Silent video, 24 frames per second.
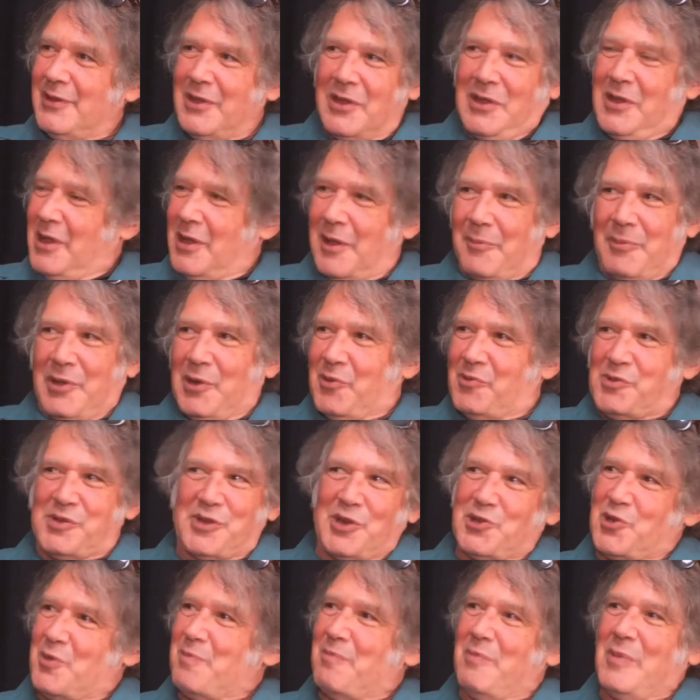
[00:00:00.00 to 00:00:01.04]
Mm-hmm. I mean, it was
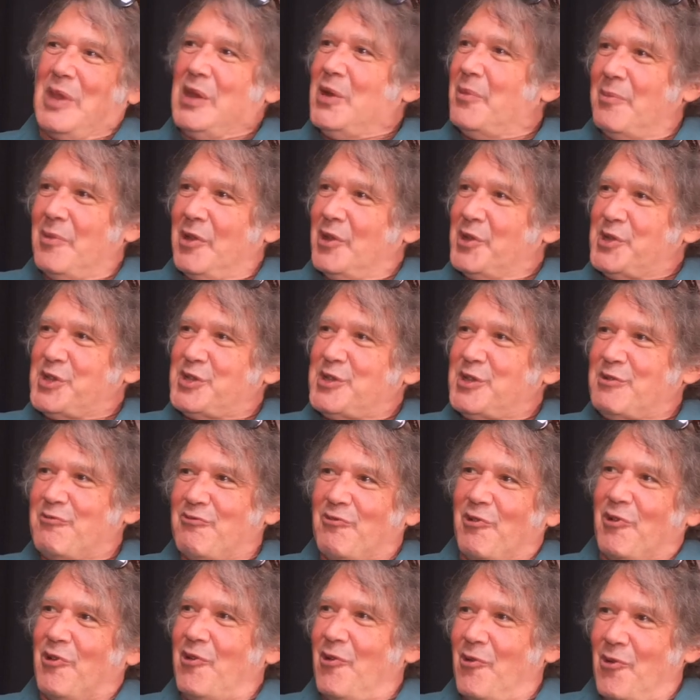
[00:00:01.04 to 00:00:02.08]
such a minimalist
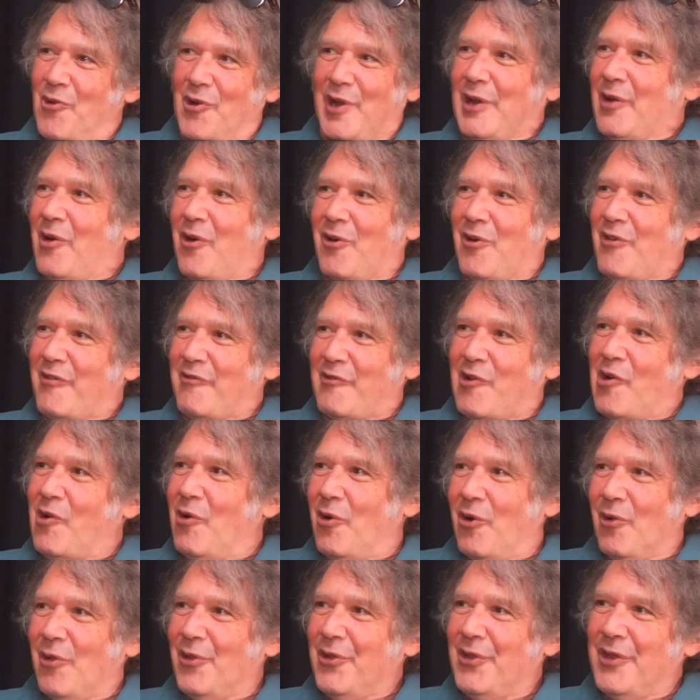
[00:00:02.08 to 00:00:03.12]
recording, Heart of
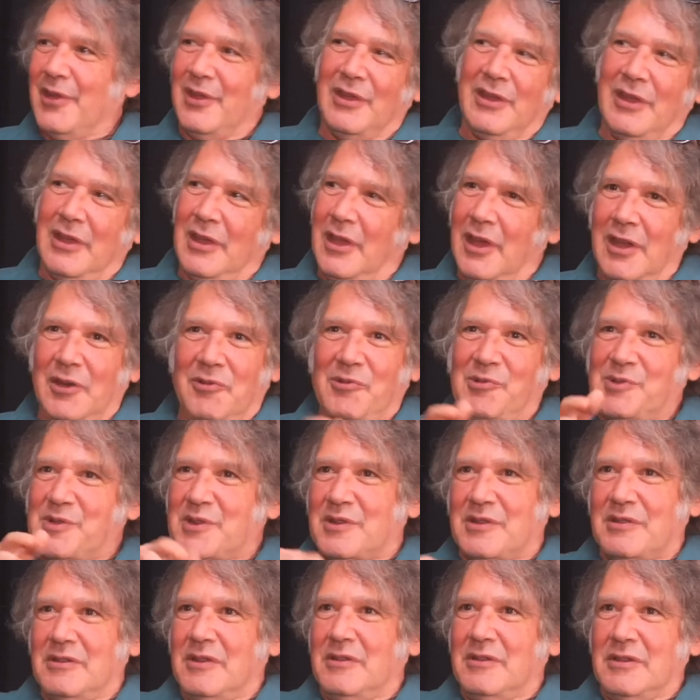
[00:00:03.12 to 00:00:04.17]
Gold, and it was
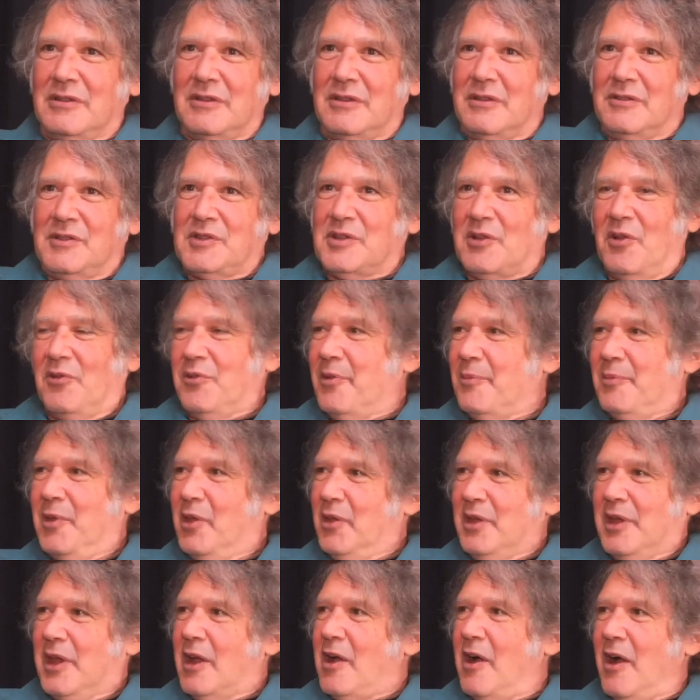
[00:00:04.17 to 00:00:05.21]
a it, sold a
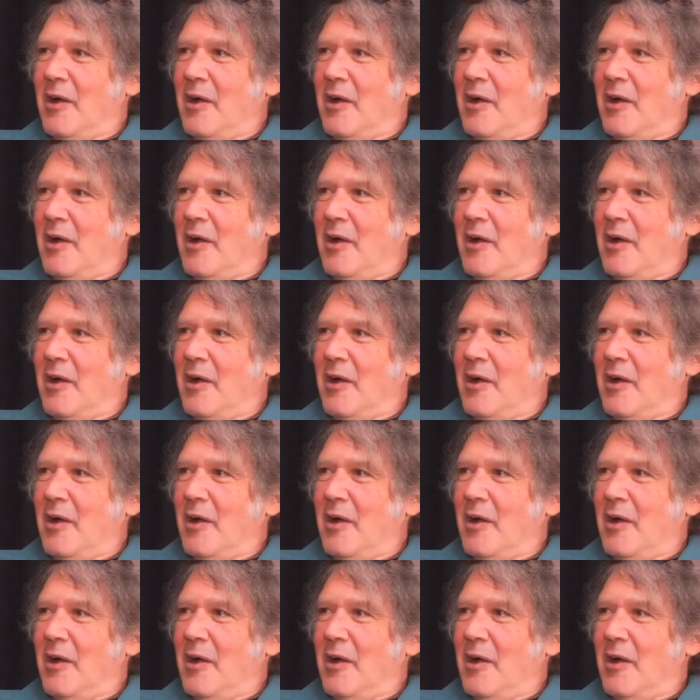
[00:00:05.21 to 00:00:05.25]
million